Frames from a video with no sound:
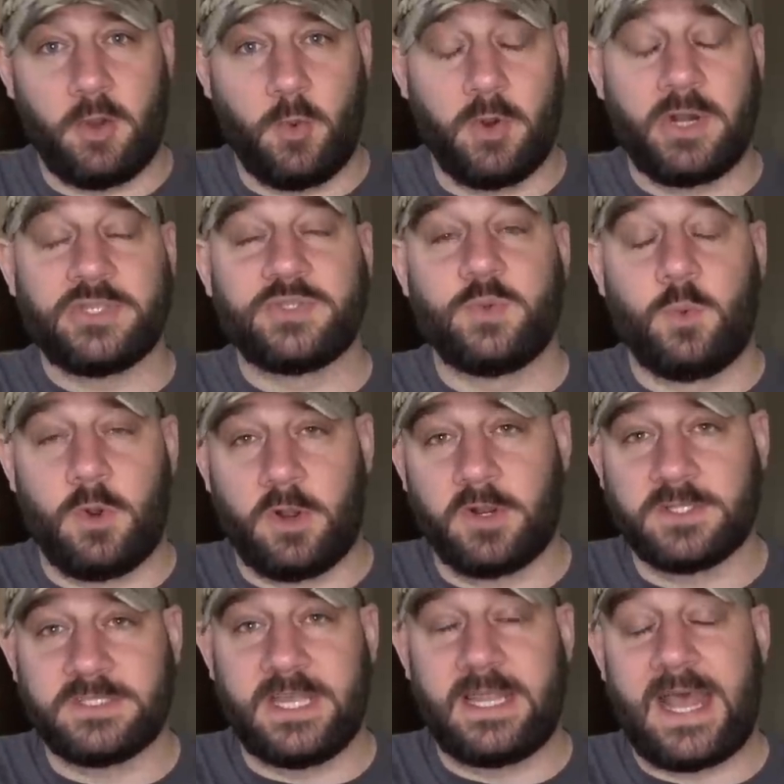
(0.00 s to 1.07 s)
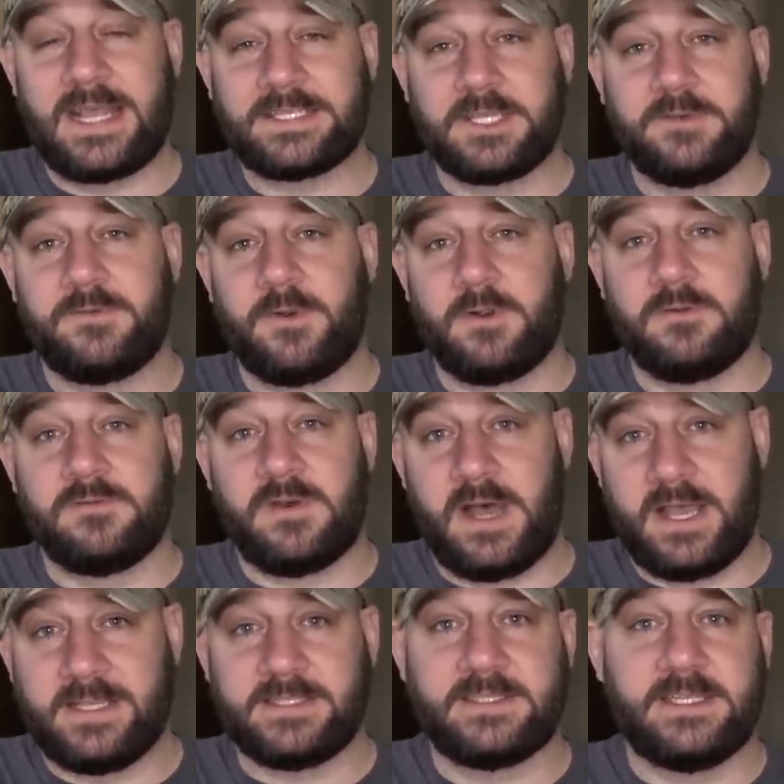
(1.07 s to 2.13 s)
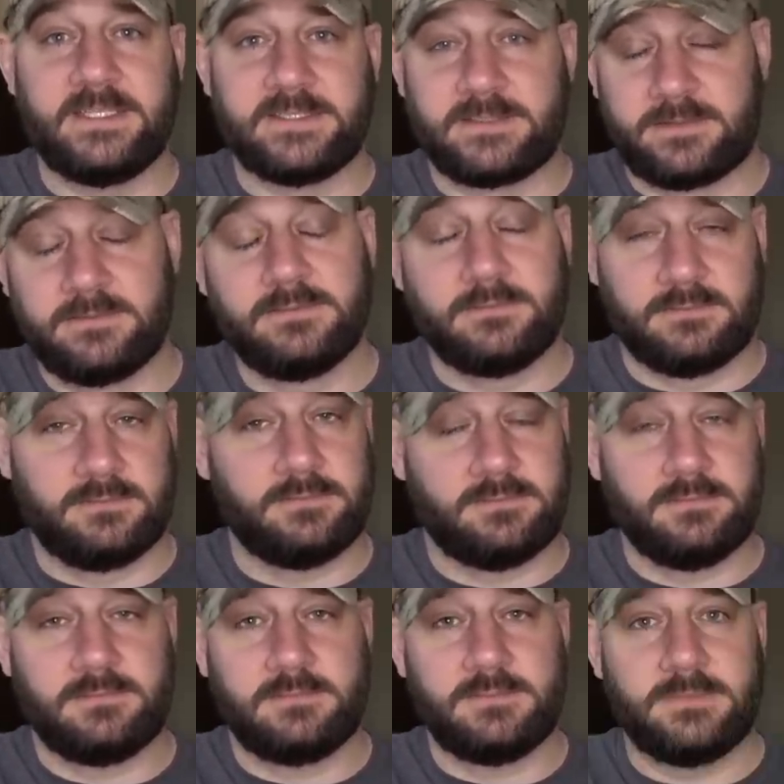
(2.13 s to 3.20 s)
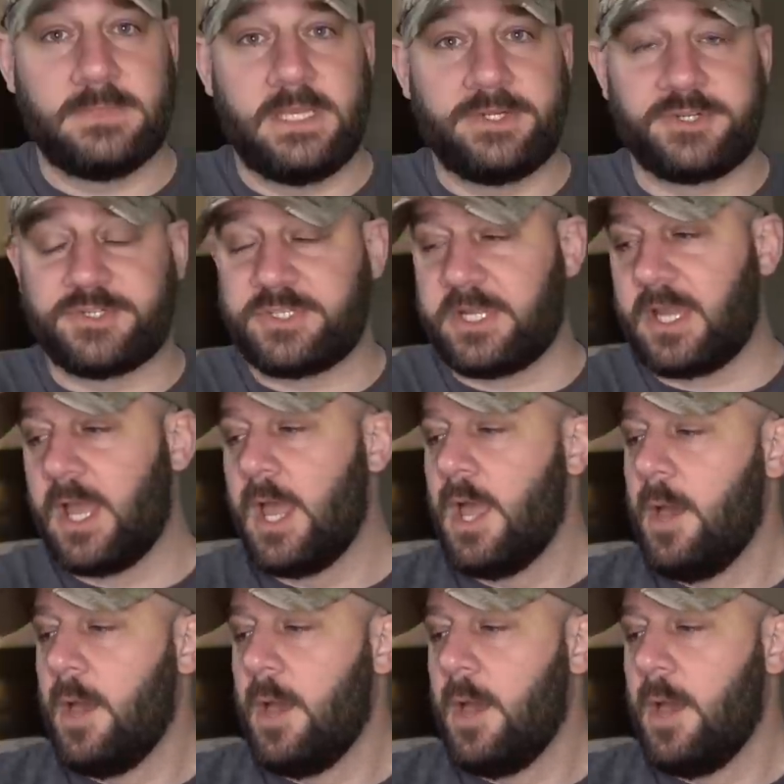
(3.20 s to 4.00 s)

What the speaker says: where it's worse, and asking for advice is interesting.